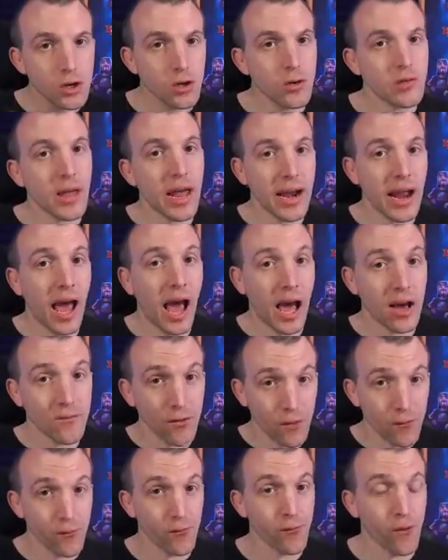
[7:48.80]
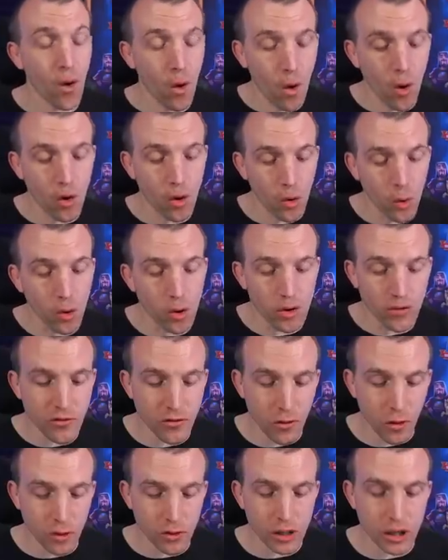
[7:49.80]
You then have four gold
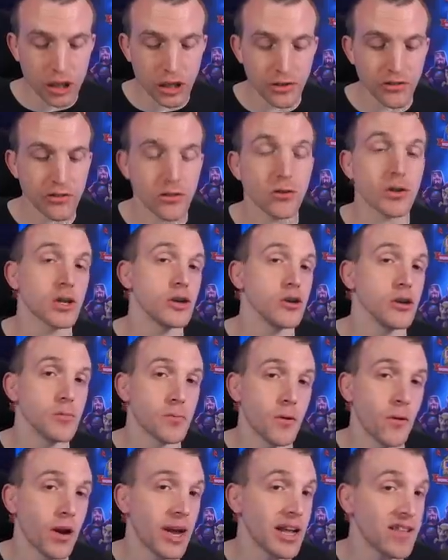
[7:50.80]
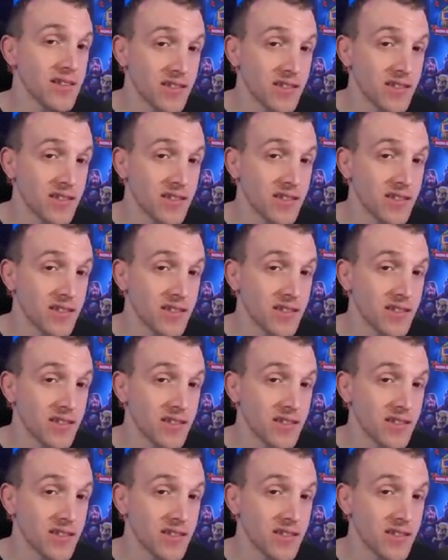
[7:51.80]
storages. You can upgrade